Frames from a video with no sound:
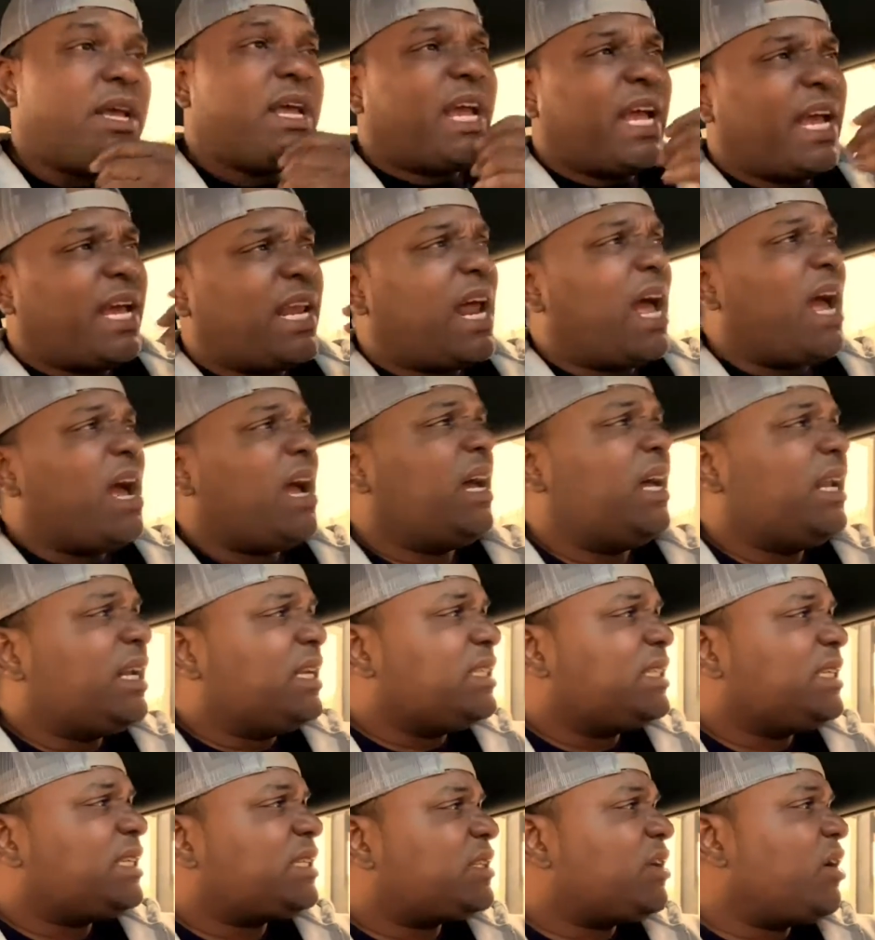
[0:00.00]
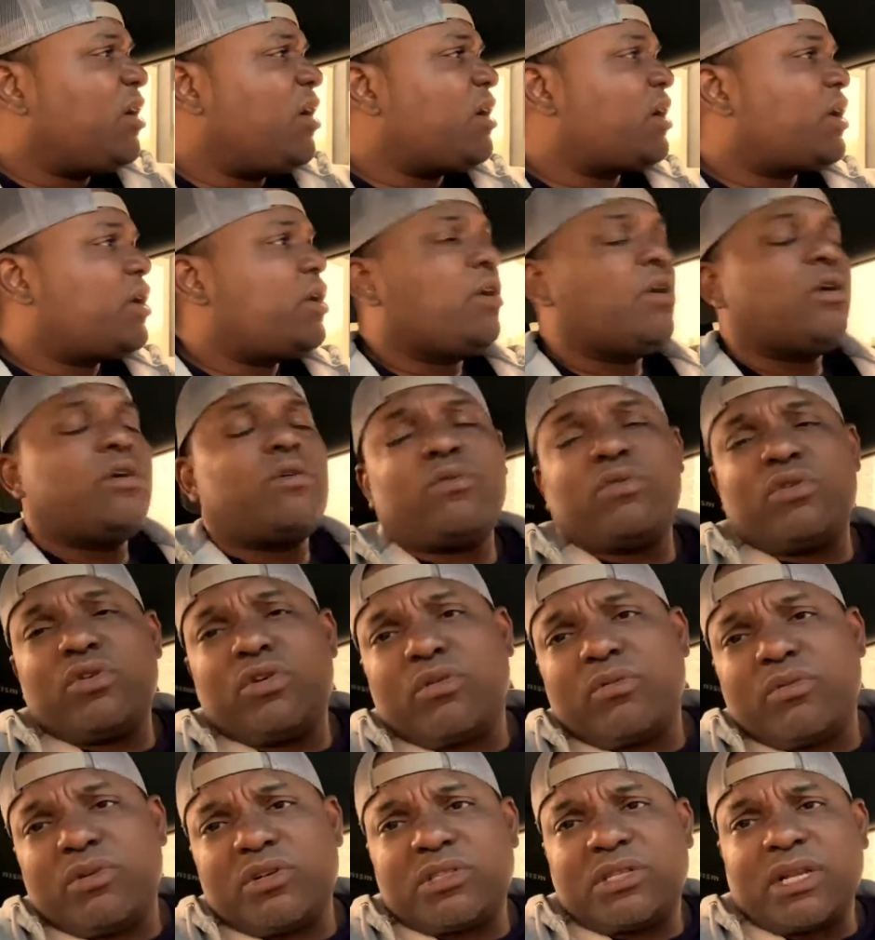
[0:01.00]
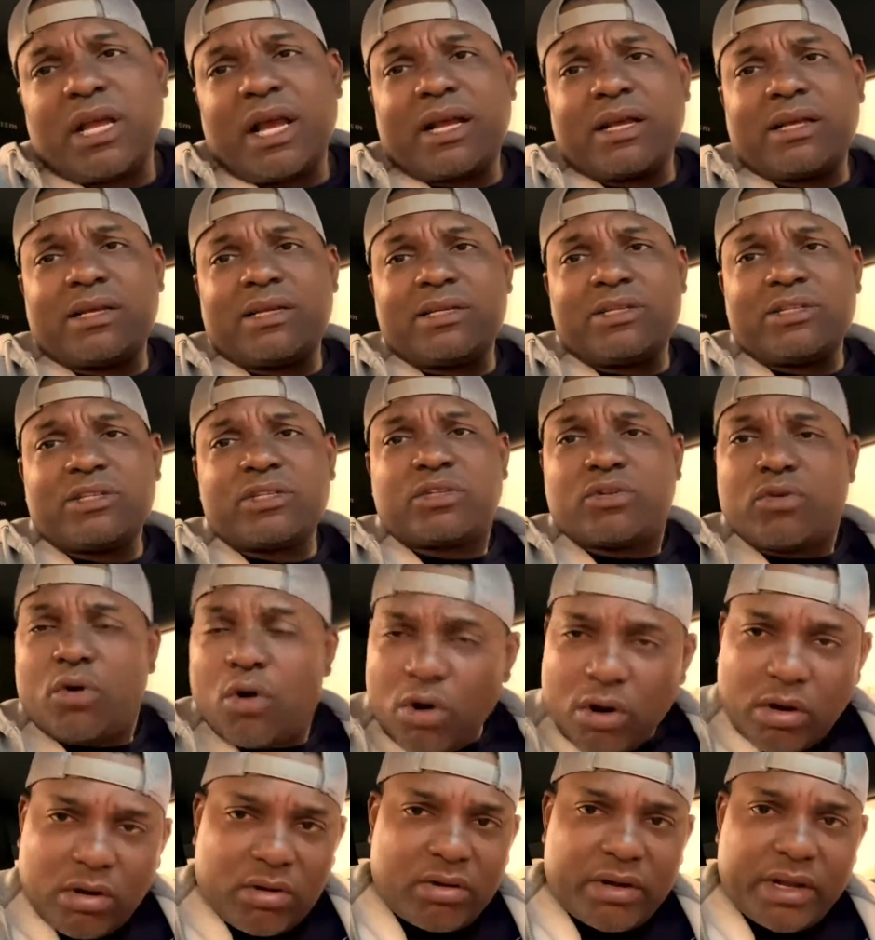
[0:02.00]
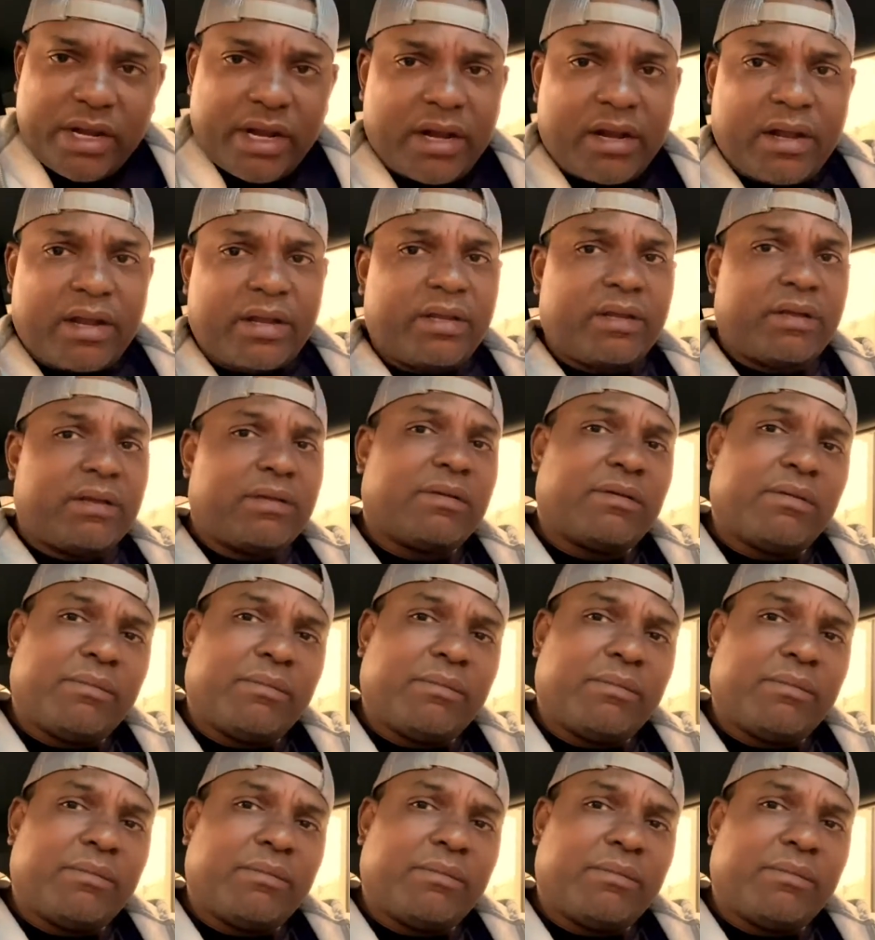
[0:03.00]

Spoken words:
And I honestly thought Kirkwood was like a historical area.